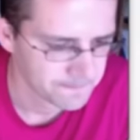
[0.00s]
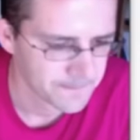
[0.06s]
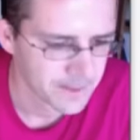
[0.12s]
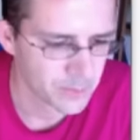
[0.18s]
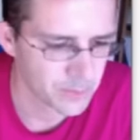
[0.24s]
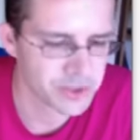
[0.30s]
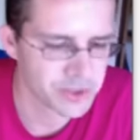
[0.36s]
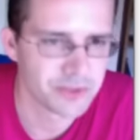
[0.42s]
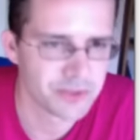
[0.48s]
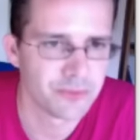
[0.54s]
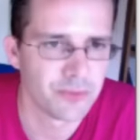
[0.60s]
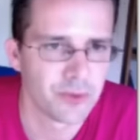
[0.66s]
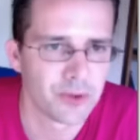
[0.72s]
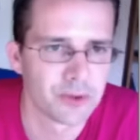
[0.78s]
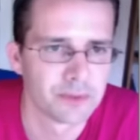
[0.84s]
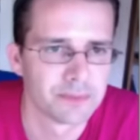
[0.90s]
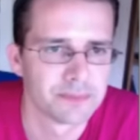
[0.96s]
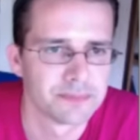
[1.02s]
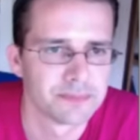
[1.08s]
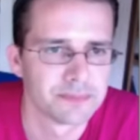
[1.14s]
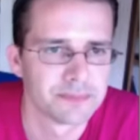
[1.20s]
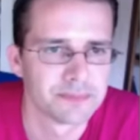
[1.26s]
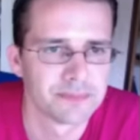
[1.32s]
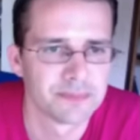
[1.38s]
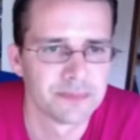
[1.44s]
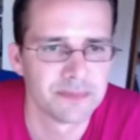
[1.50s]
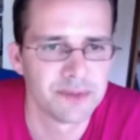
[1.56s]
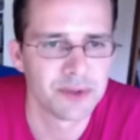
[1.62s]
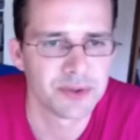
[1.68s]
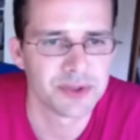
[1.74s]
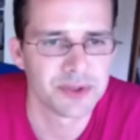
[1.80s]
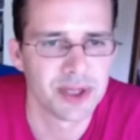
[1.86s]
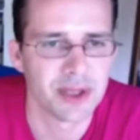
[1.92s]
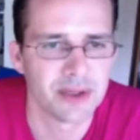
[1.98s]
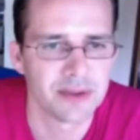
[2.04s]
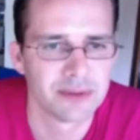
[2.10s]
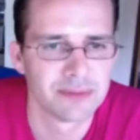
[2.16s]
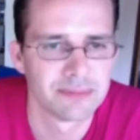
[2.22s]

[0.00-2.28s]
queen g4 rook c8